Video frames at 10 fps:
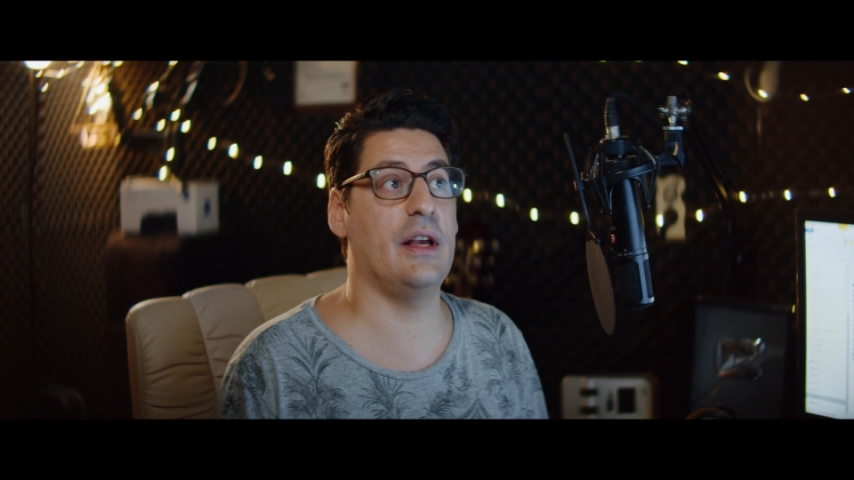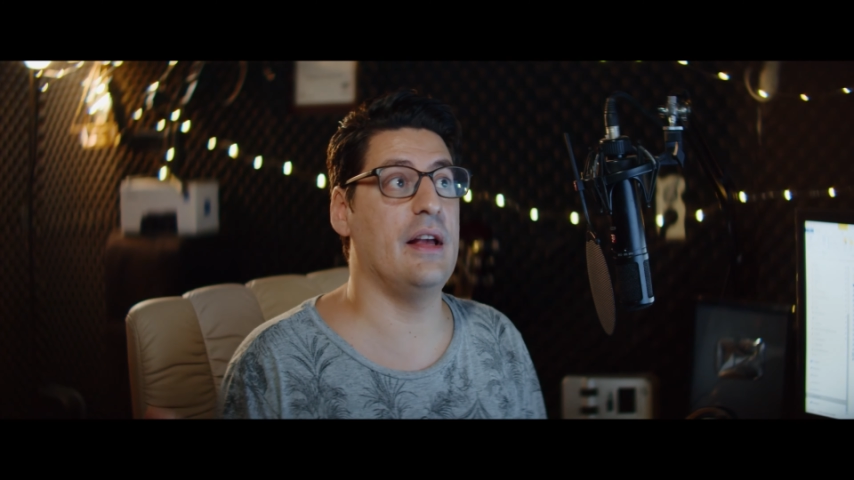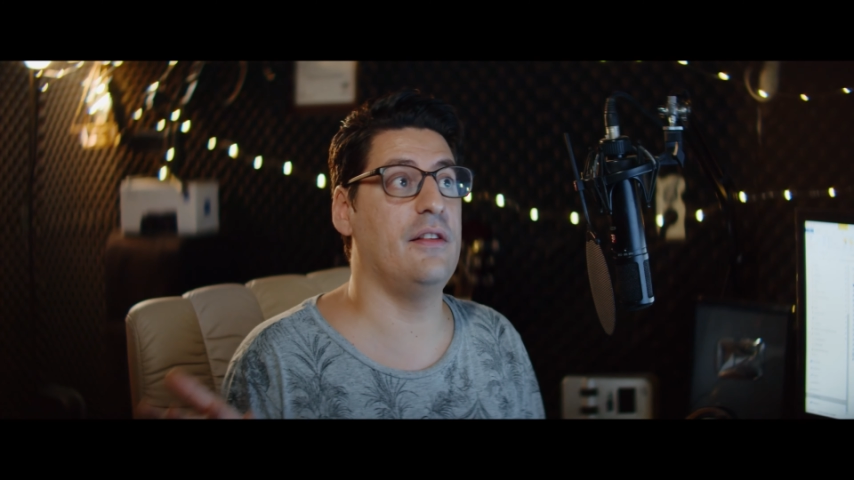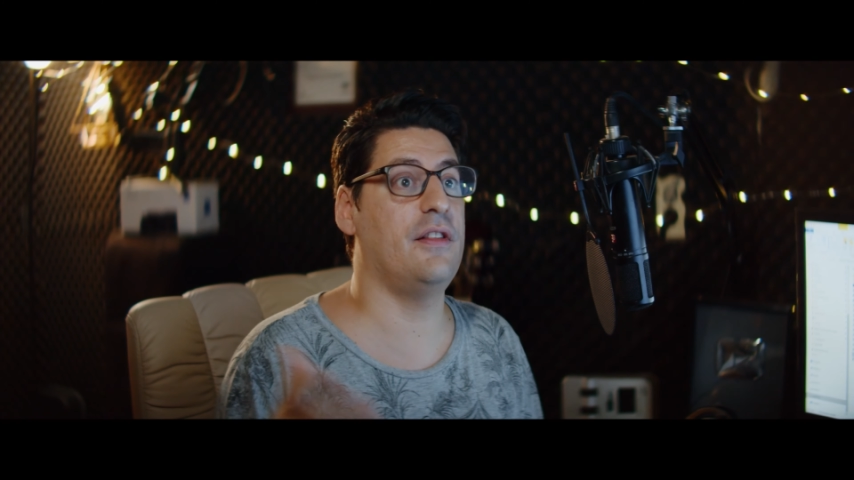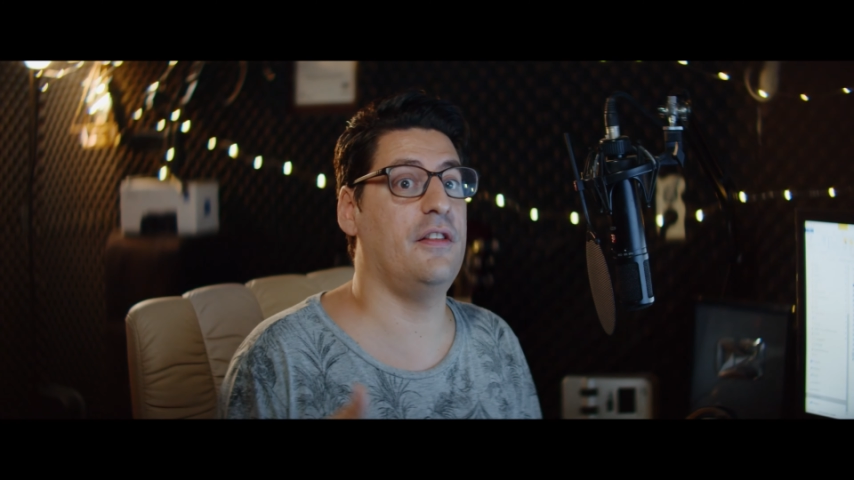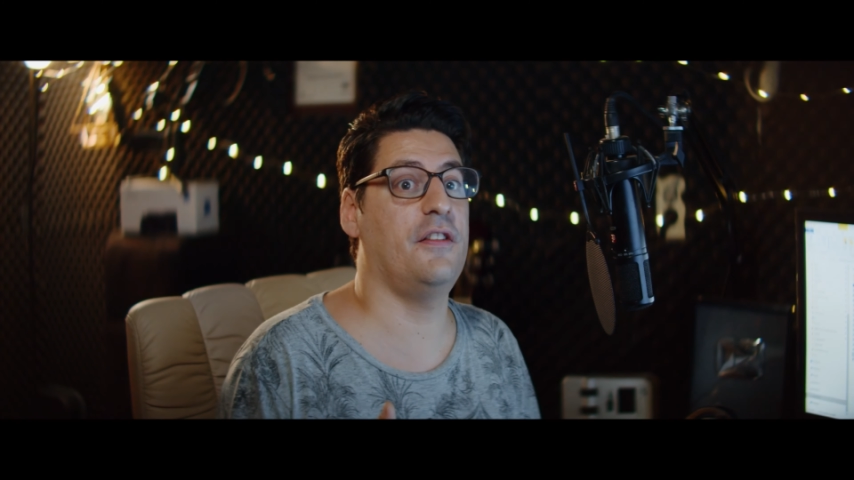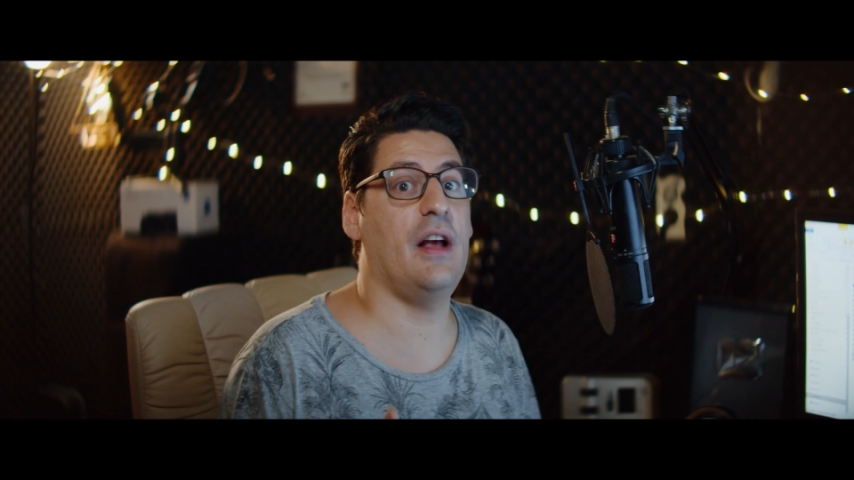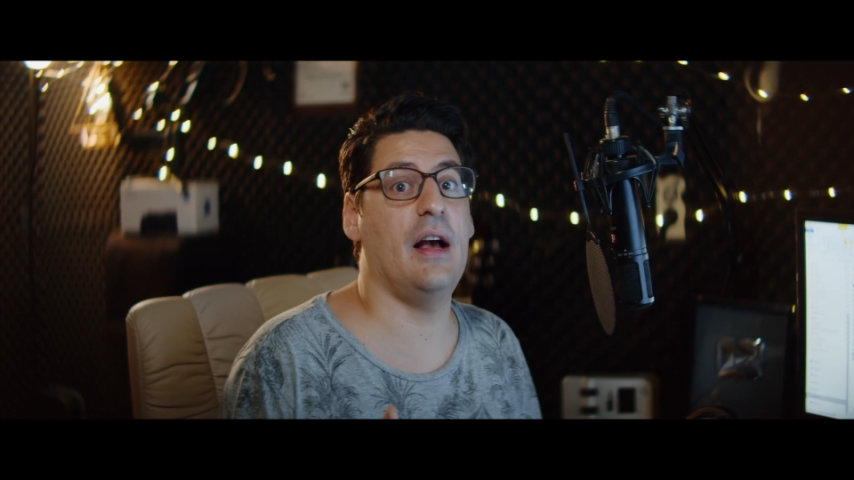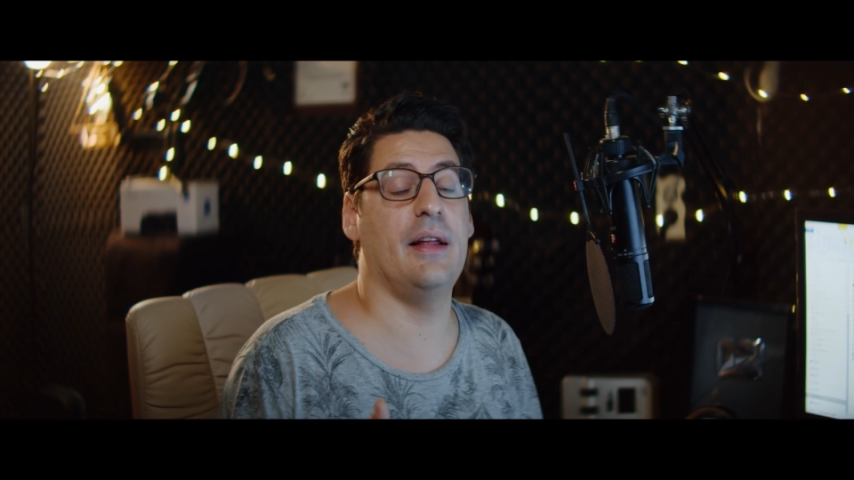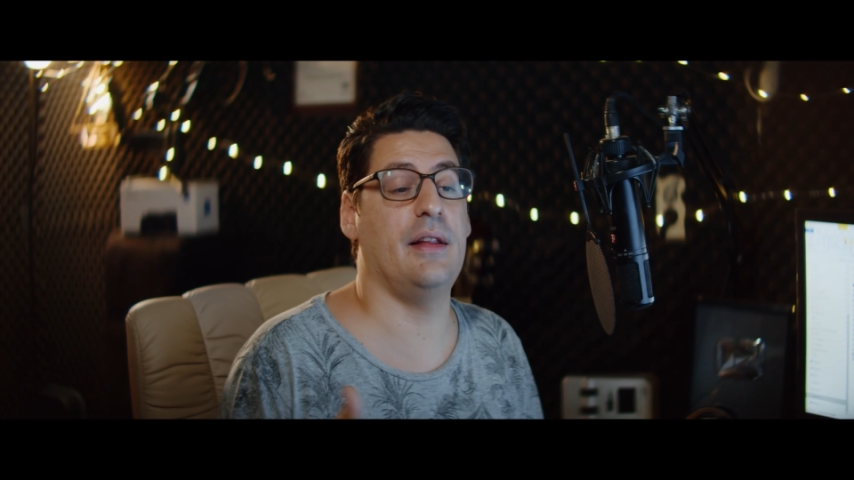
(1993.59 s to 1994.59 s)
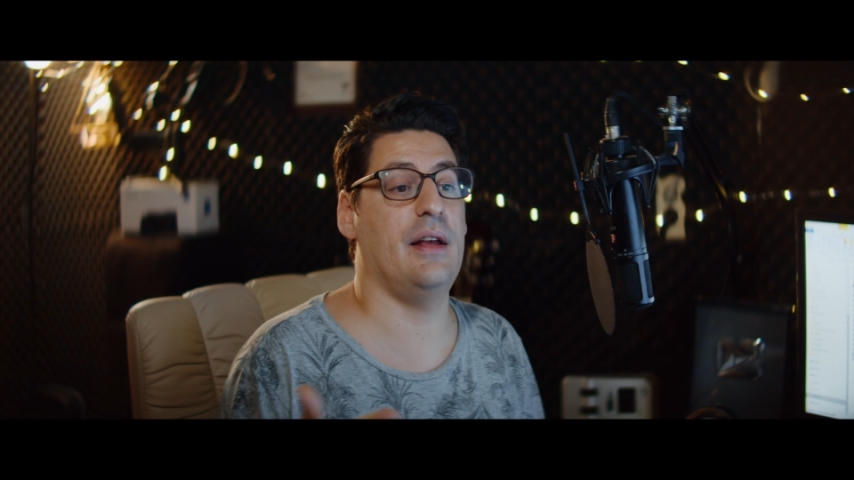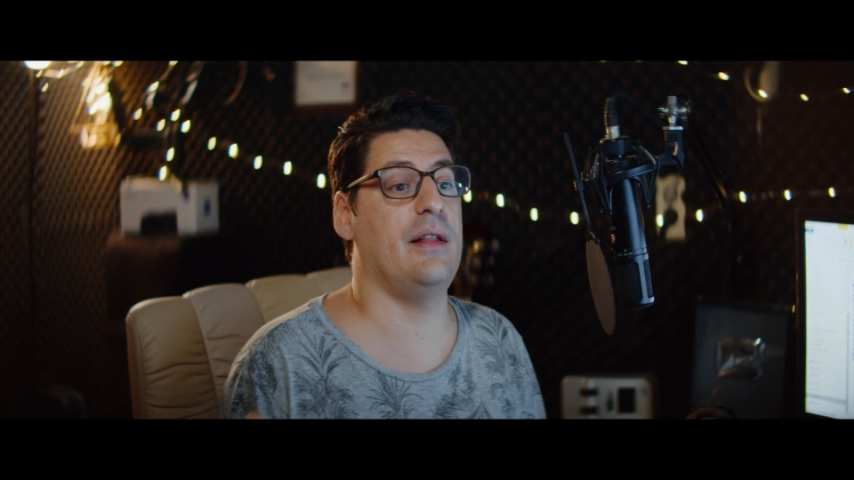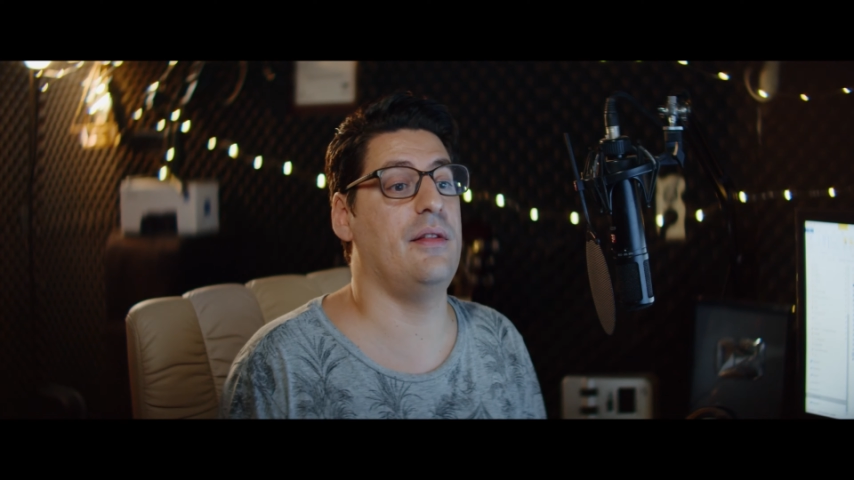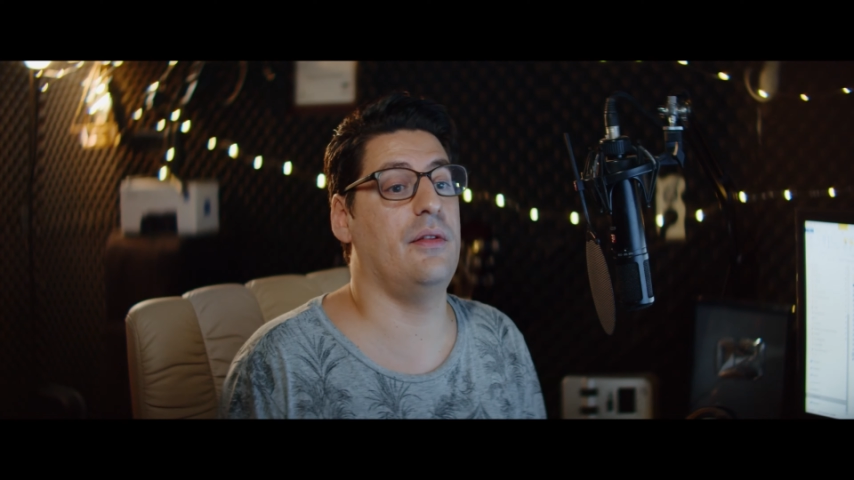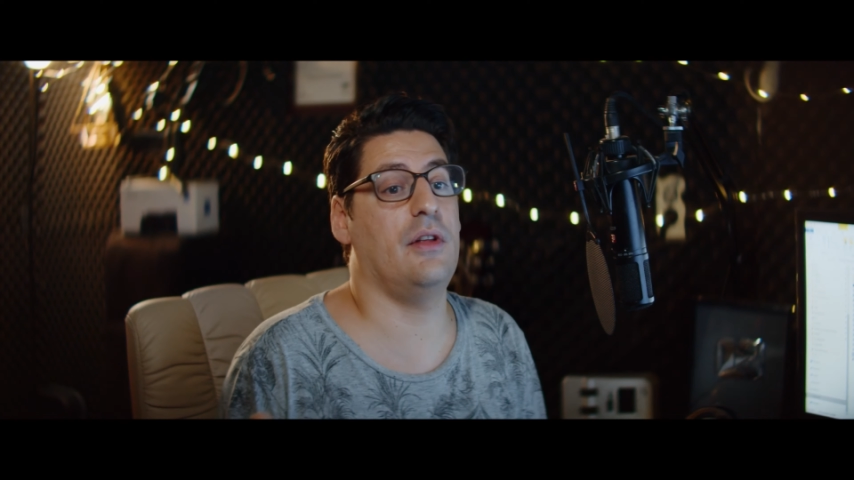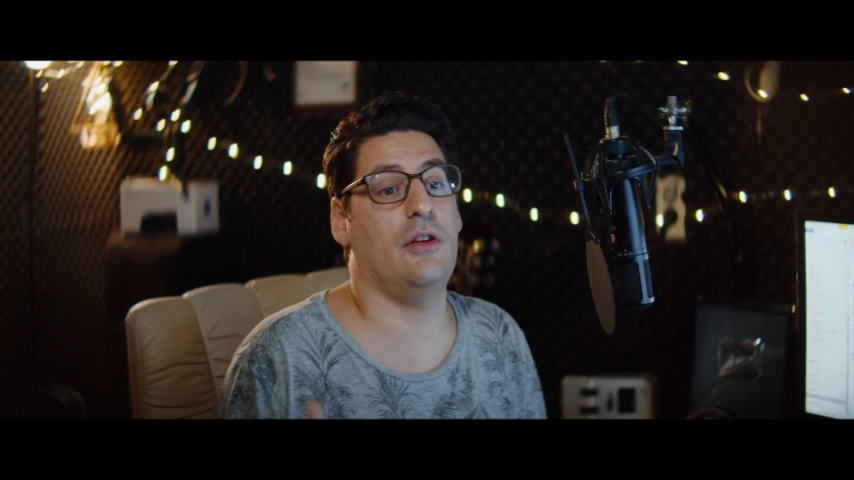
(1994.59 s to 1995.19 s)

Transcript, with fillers: against the sun and